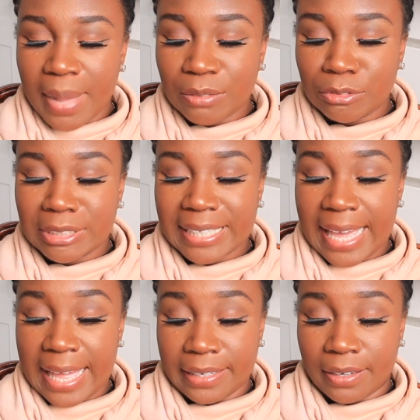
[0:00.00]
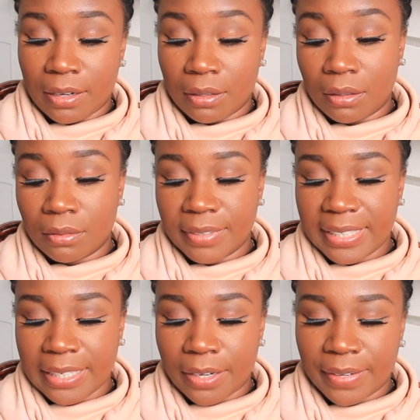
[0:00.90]
Mount Kenya. Oh
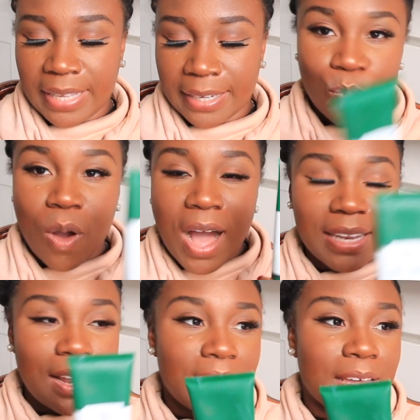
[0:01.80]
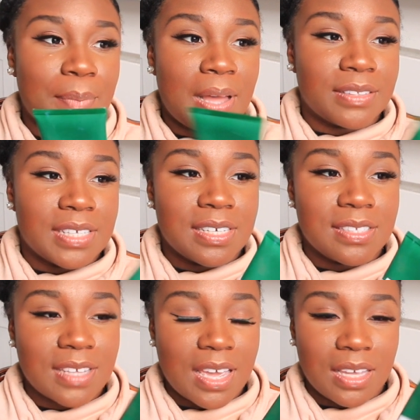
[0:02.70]
really? Okay. What I like about
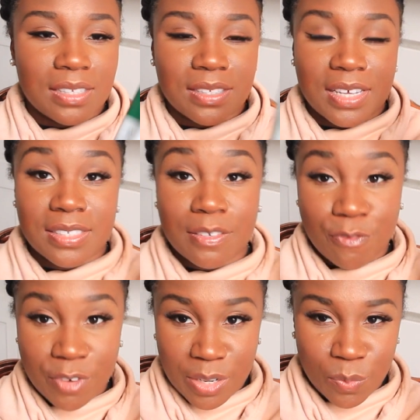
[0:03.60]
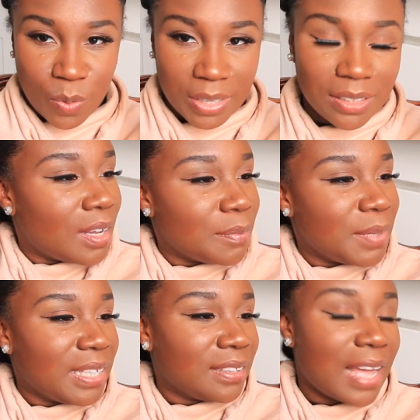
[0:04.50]
this is it's a 3-in-1. I
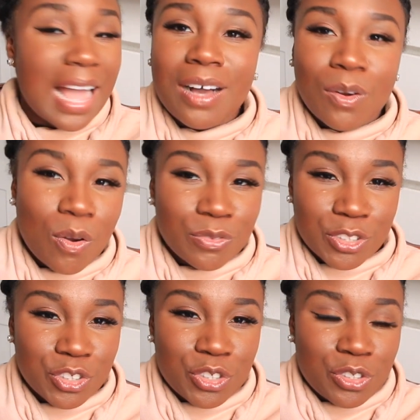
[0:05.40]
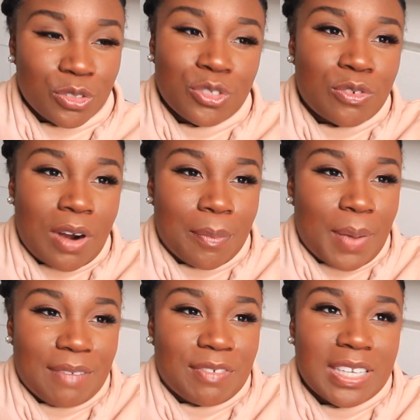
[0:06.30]
mean, how often should you
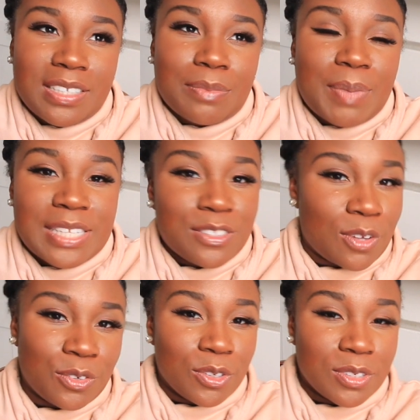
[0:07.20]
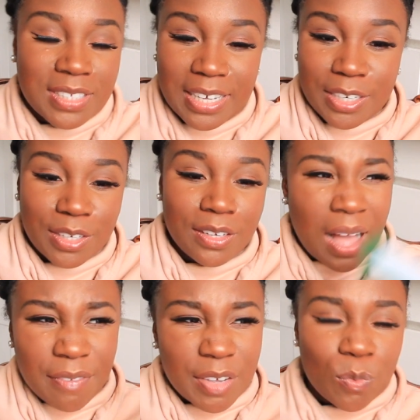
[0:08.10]
scrub? I think it depends your skin.
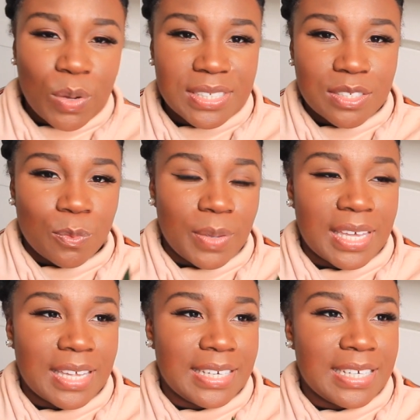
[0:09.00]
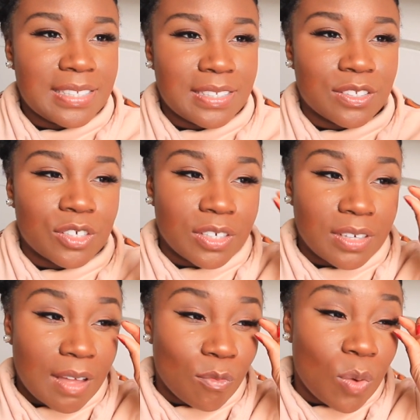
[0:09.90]
I think once a week at least is
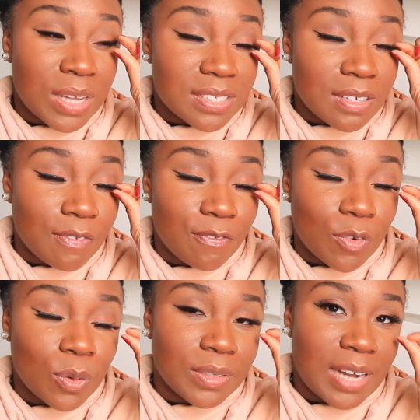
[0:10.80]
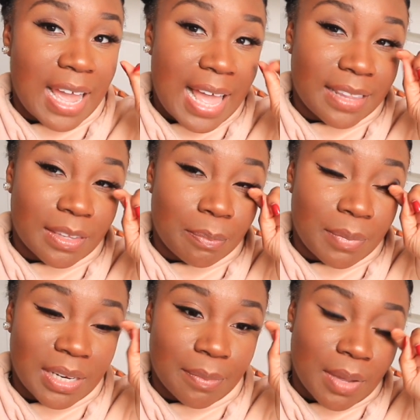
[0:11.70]
good. Once a fortnight at the
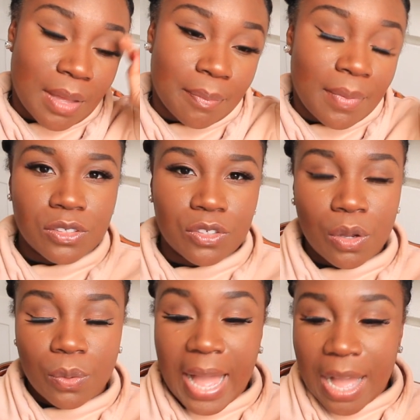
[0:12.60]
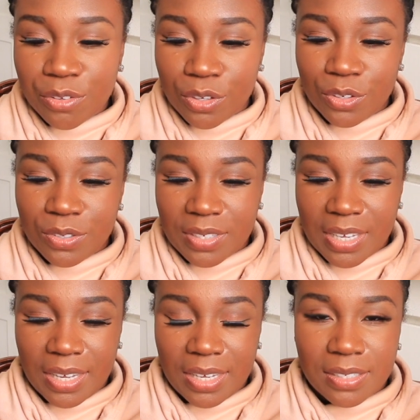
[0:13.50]
minimum. So how you use
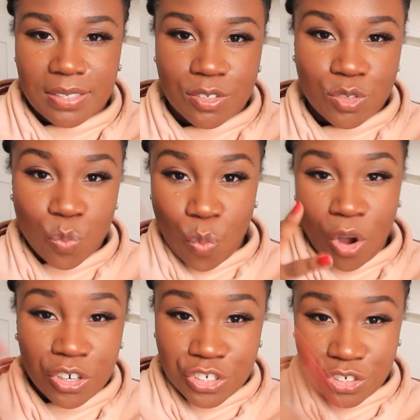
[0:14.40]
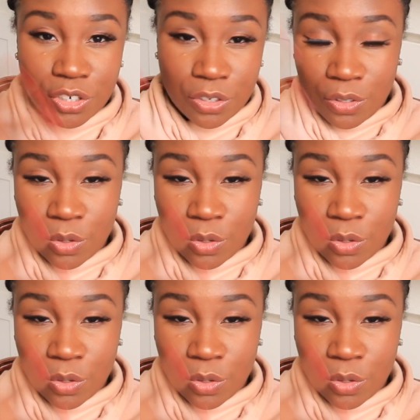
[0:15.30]
it is you wash.